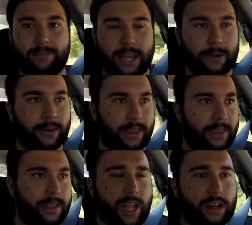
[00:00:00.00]
to play with.
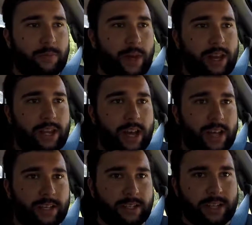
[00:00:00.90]
Now, depending
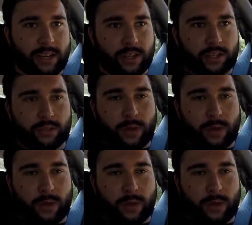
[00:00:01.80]
on, this was